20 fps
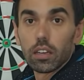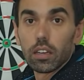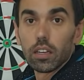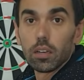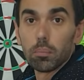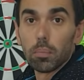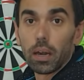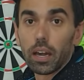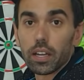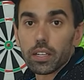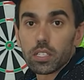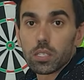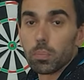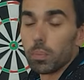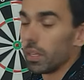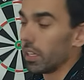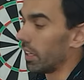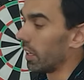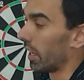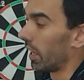it bites
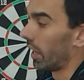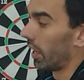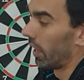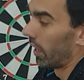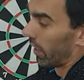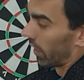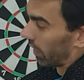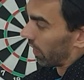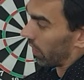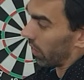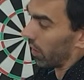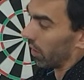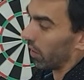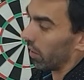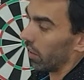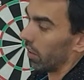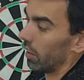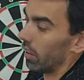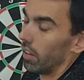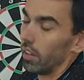me there,
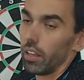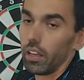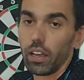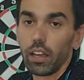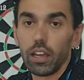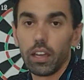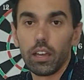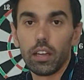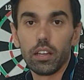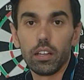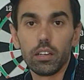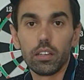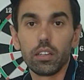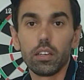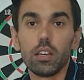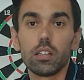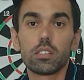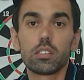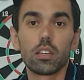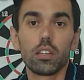and
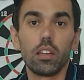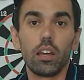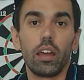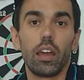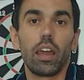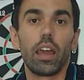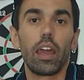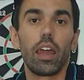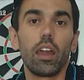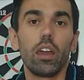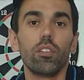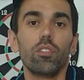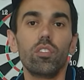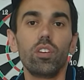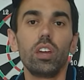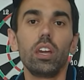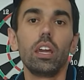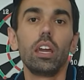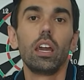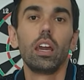it's a
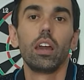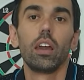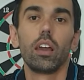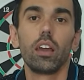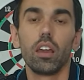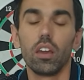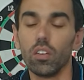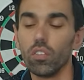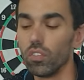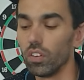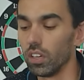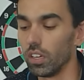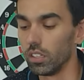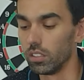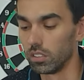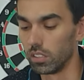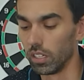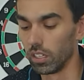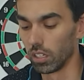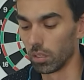heavy,
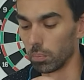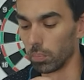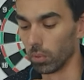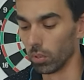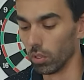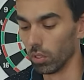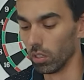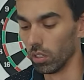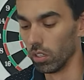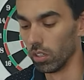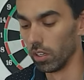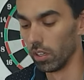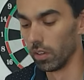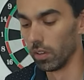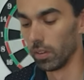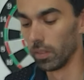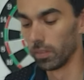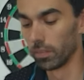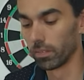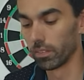heavy trigger pull.
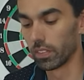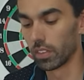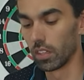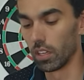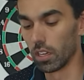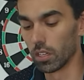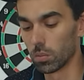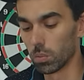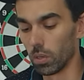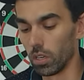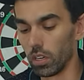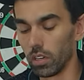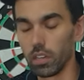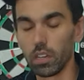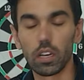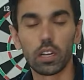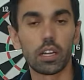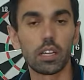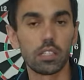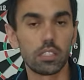This
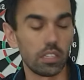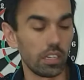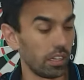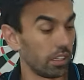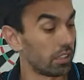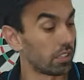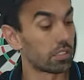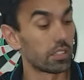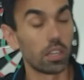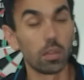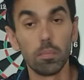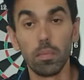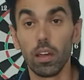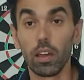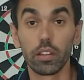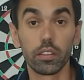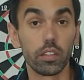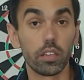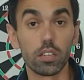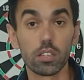one, like I said, the same
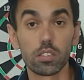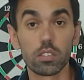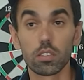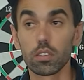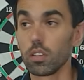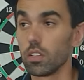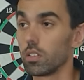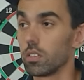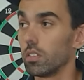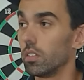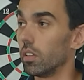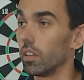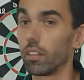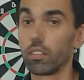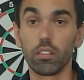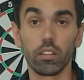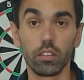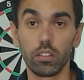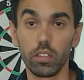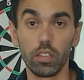like this, is in the
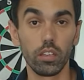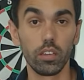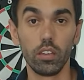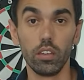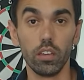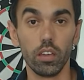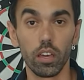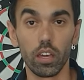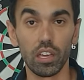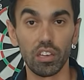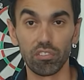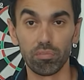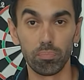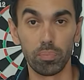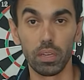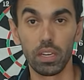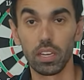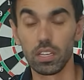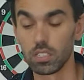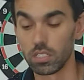thirty
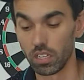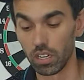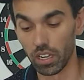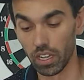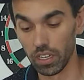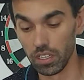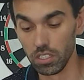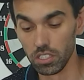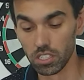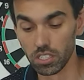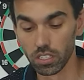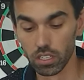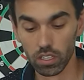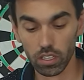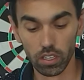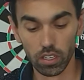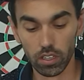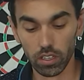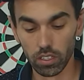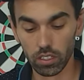F P S range.
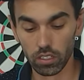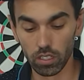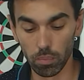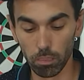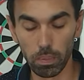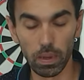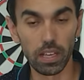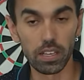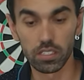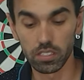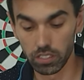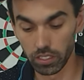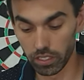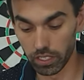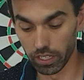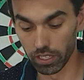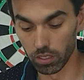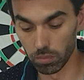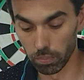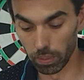The
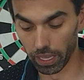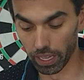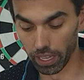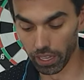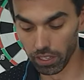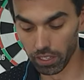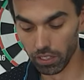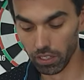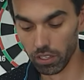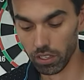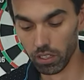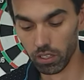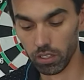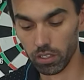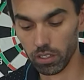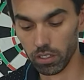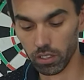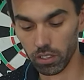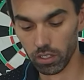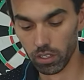plastic ain't bad.
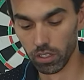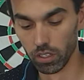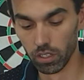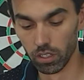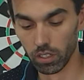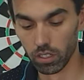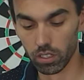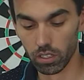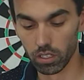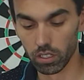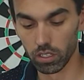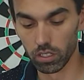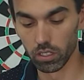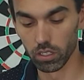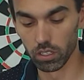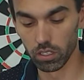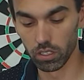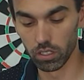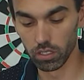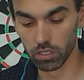
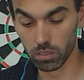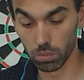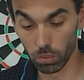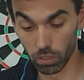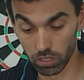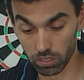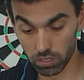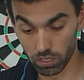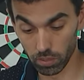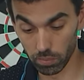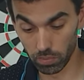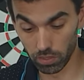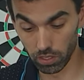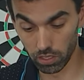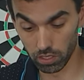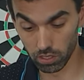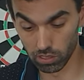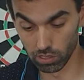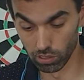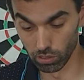Uh, this one,
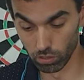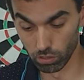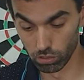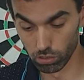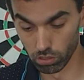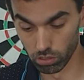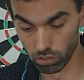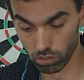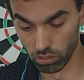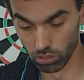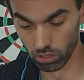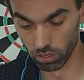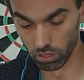something is loose.